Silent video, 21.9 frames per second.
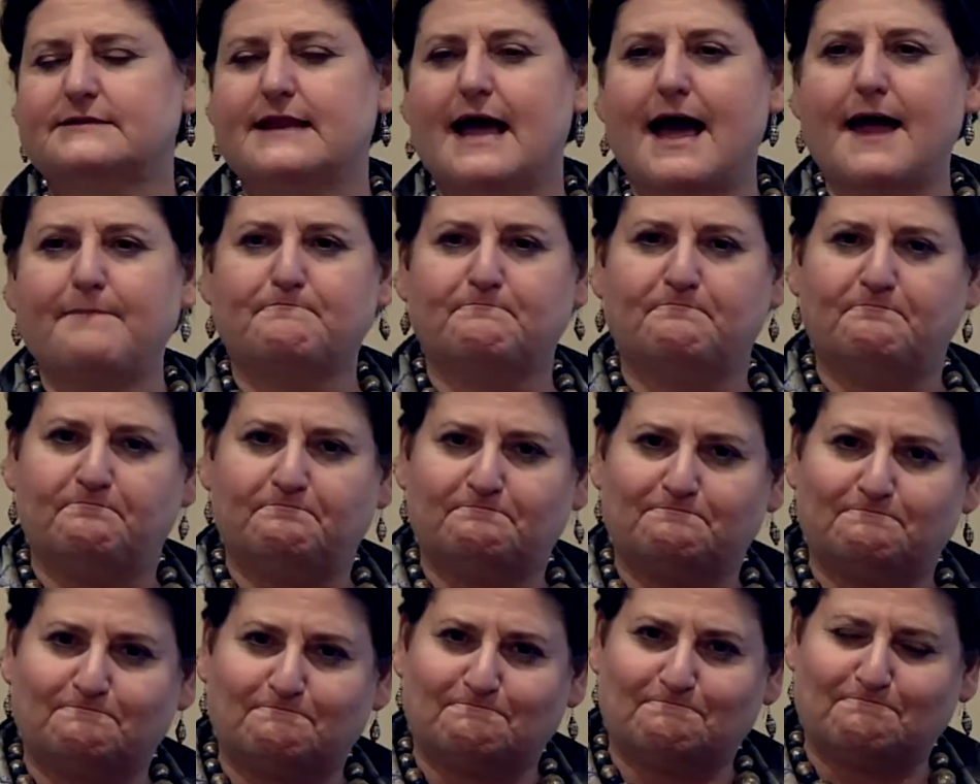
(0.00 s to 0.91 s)
Not
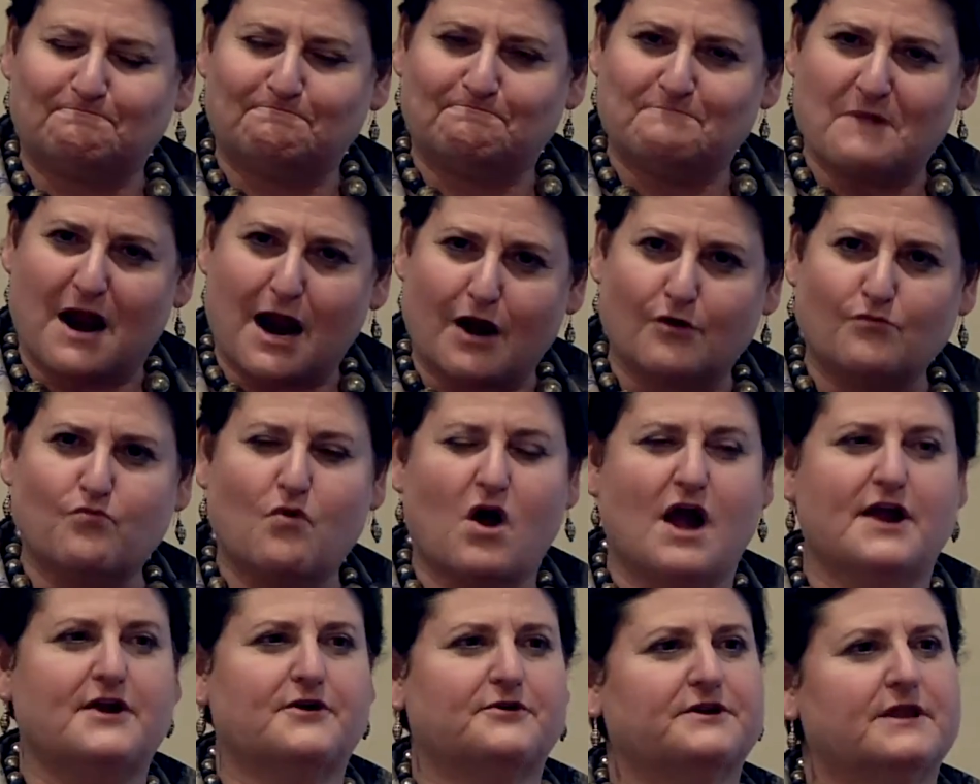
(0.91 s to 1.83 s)

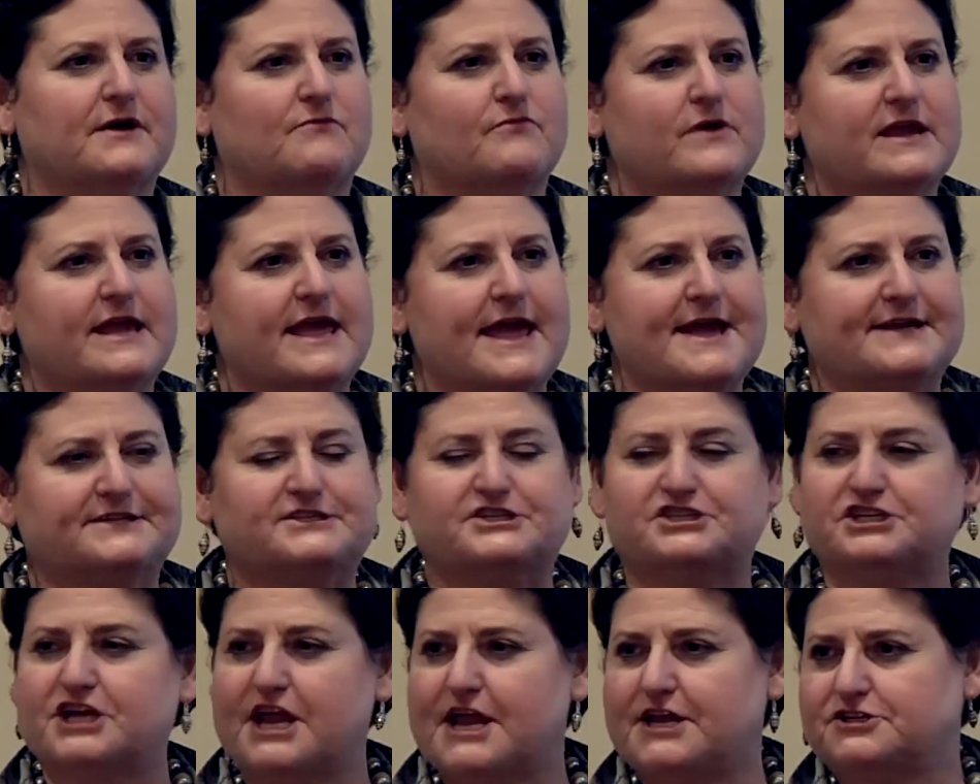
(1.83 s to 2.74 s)
hardwired that we can't
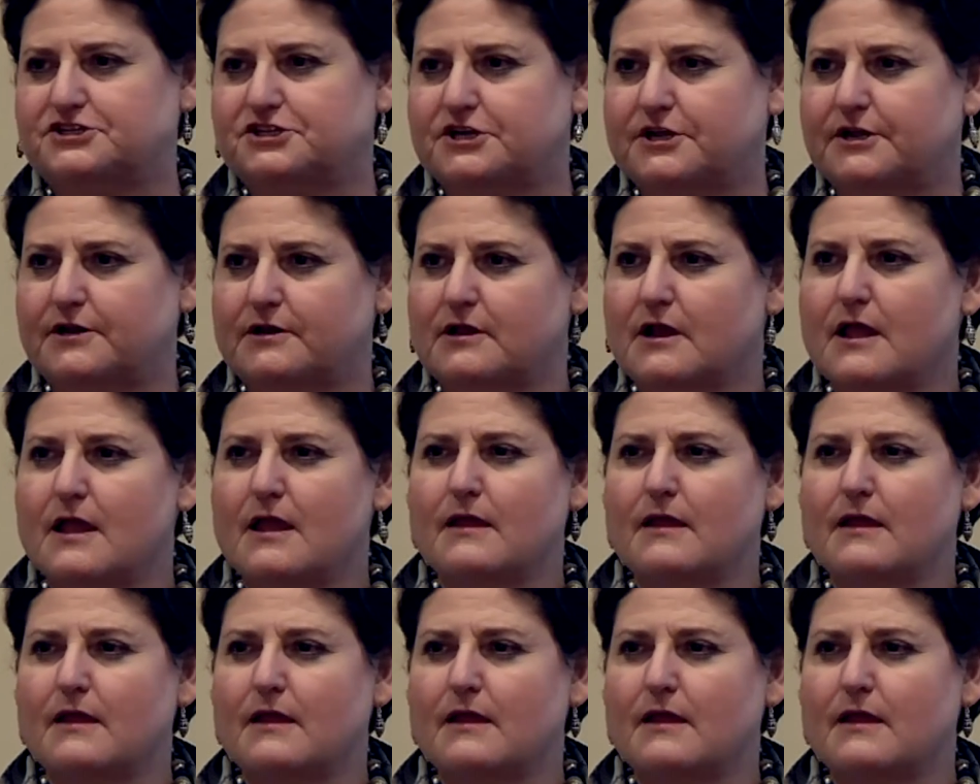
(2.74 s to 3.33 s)
change it,